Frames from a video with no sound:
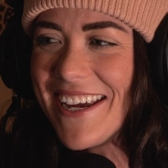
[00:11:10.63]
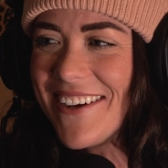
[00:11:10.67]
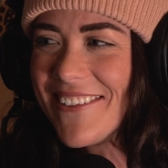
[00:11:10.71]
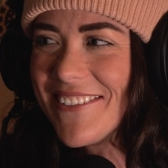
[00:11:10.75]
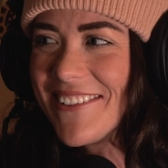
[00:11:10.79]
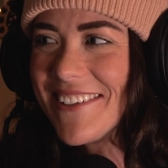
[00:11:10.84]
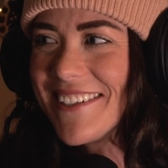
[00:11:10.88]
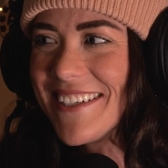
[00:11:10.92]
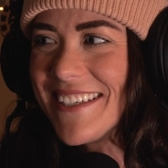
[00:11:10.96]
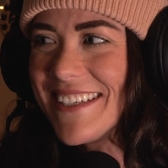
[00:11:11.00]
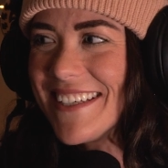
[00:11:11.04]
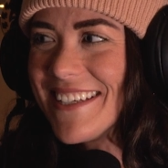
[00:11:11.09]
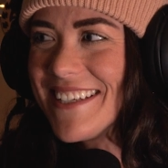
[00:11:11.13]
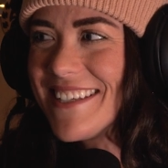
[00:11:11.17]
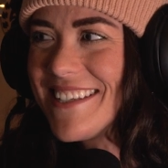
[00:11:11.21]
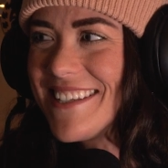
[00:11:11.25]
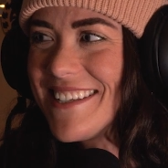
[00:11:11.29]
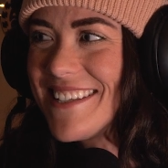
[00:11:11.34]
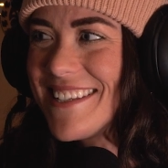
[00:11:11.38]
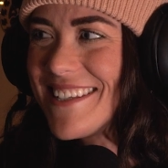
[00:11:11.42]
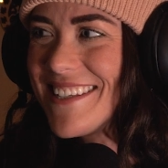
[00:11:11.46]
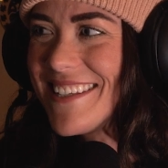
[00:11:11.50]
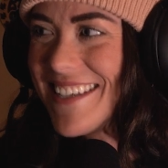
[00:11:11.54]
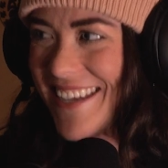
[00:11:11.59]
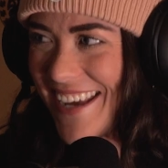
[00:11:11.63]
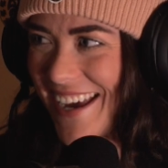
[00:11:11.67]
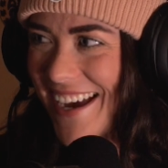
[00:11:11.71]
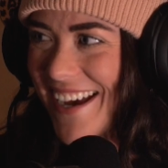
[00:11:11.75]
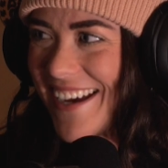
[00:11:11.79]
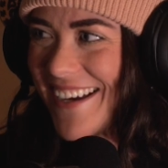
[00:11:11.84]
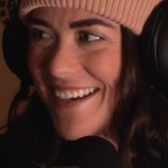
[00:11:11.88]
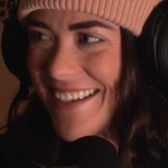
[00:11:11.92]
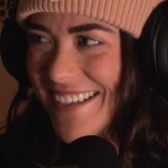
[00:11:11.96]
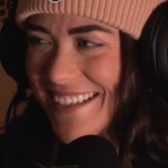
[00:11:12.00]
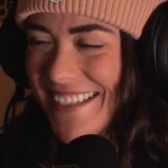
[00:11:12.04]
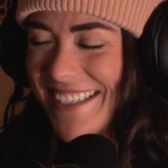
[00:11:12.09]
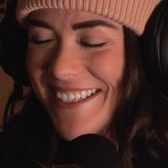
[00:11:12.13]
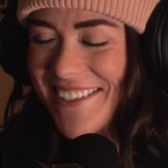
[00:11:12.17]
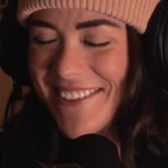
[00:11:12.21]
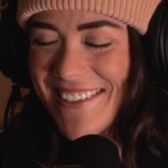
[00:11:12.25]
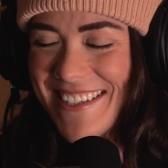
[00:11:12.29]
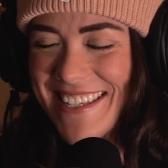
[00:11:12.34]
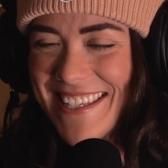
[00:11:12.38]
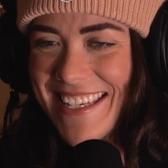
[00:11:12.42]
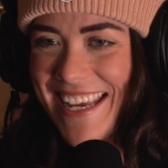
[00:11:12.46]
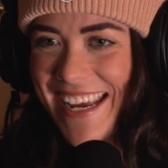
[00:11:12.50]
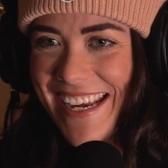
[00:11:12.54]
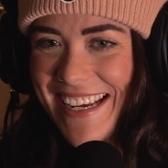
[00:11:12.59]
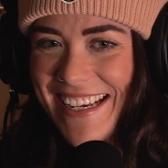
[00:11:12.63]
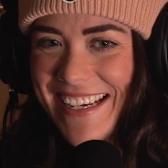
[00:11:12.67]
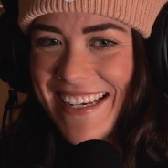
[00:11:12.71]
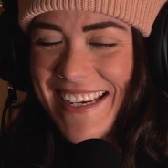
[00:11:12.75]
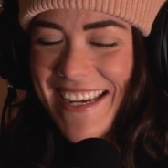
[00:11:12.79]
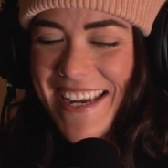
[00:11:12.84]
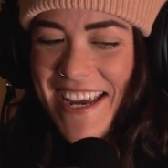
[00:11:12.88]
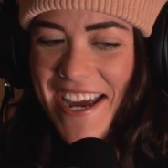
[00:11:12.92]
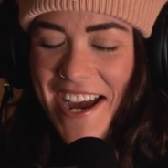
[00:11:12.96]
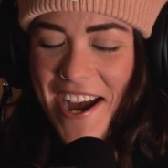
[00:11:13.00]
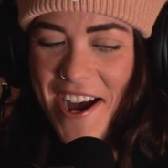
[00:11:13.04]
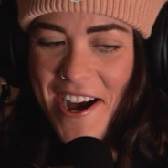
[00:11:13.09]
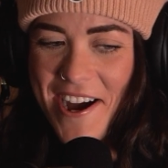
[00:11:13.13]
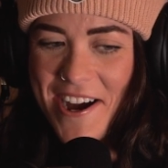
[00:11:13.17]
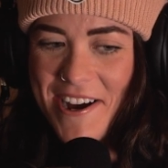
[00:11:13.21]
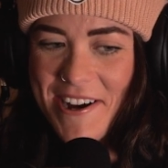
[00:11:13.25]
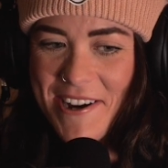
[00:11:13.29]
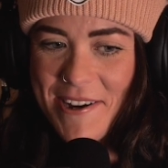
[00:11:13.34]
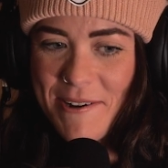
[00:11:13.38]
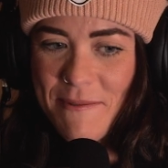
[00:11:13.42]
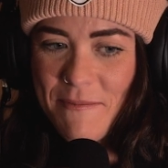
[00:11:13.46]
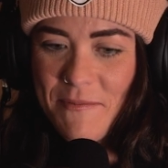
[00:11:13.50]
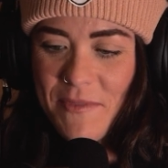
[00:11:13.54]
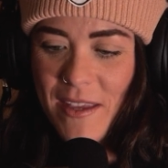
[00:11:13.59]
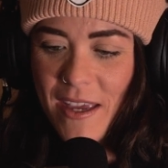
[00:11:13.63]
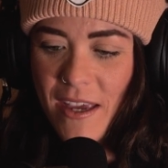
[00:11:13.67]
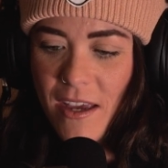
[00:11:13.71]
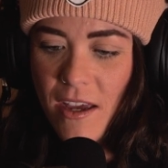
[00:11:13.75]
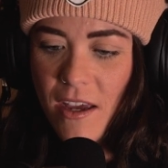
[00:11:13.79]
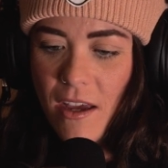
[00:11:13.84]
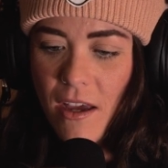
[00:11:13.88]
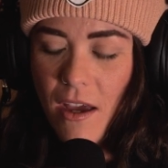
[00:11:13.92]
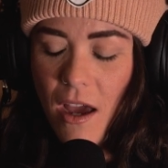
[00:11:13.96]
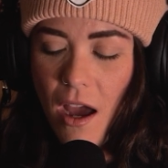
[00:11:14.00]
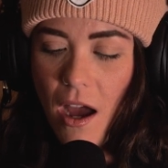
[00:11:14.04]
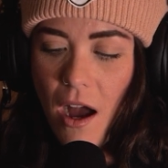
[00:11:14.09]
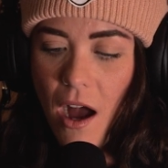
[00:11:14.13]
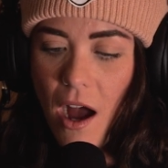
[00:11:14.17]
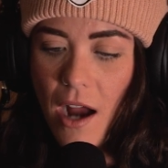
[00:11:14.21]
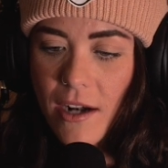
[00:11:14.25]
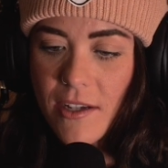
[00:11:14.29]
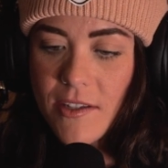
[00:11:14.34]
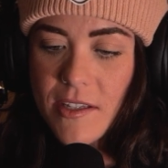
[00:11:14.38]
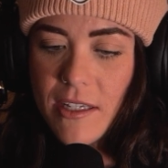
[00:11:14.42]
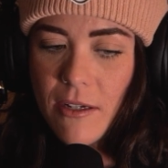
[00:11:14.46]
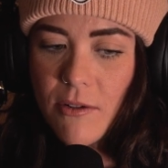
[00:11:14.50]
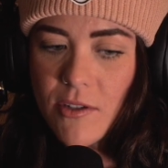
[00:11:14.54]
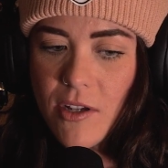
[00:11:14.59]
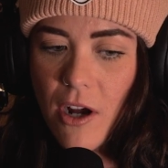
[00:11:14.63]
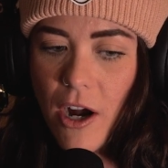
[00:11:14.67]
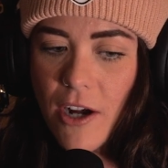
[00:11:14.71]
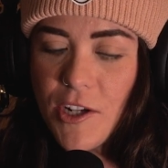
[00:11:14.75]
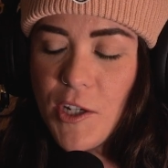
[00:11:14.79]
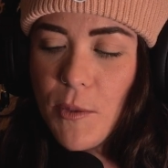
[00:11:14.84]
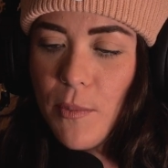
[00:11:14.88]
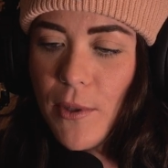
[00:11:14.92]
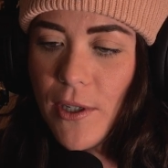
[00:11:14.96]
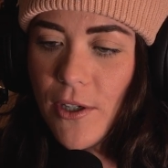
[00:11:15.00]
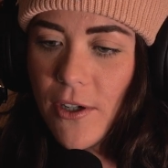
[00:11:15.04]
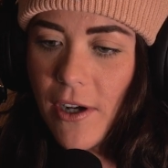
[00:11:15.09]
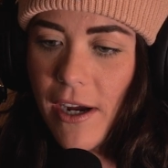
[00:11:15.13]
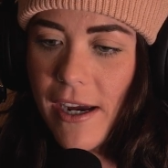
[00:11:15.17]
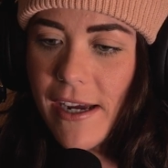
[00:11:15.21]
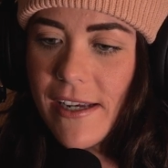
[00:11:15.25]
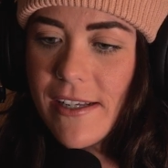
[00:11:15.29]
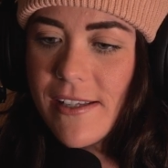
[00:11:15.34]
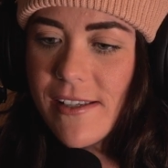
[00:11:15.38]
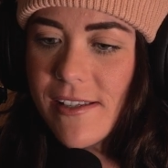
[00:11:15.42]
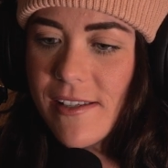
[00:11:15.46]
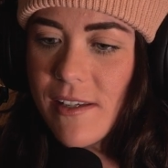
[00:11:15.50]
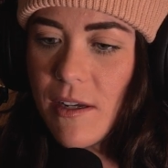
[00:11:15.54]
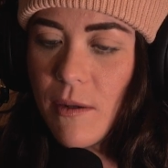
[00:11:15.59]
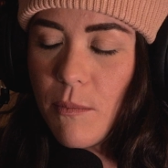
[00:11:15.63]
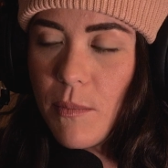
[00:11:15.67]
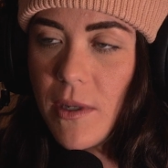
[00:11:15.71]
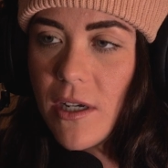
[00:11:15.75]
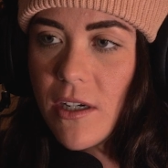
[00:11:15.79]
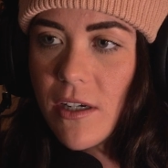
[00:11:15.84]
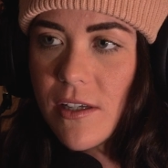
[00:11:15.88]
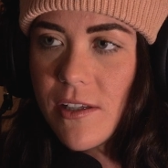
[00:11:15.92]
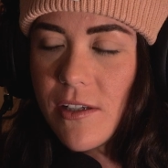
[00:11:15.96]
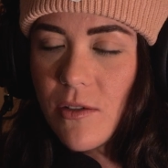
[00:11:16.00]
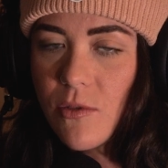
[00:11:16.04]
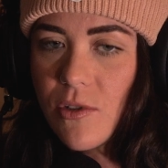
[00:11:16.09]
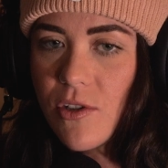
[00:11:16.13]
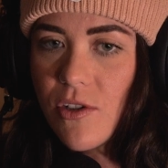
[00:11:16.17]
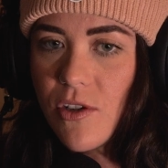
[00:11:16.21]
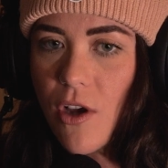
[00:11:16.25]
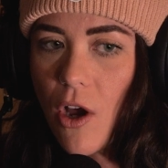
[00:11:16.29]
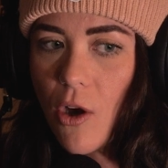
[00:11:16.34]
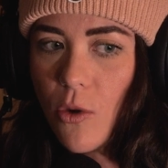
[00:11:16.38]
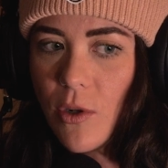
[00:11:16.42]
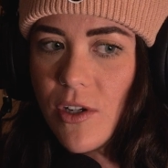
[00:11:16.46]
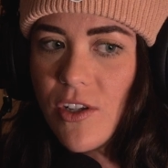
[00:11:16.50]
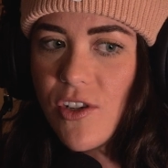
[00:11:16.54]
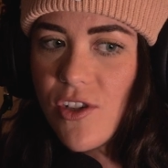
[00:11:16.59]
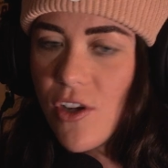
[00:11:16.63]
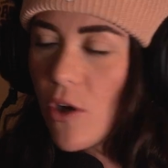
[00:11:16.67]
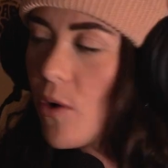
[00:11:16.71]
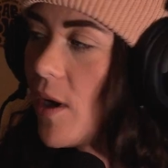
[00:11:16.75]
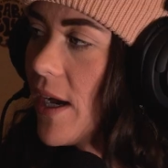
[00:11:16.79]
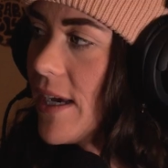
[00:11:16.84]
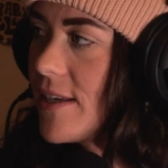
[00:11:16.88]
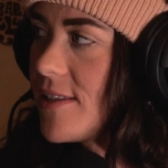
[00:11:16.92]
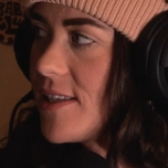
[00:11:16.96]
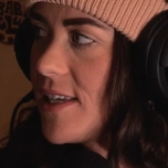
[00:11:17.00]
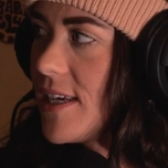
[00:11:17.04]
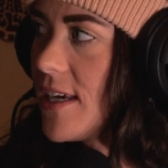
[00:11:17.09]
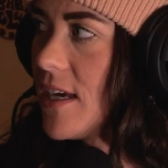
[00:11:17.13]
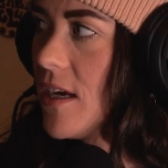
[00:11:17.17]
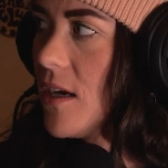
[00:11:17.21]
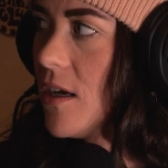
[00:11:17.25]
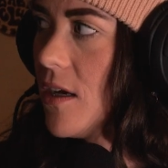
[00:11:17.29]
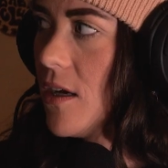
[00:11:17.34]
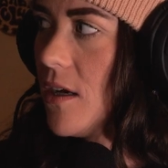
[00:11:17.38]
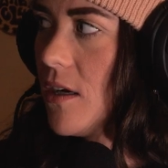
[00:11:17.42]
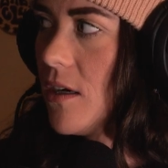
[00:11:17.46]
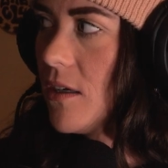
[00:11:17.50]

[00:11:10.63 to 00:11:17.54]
It was sick. Honestly, it was hard to progress because it was always so icy.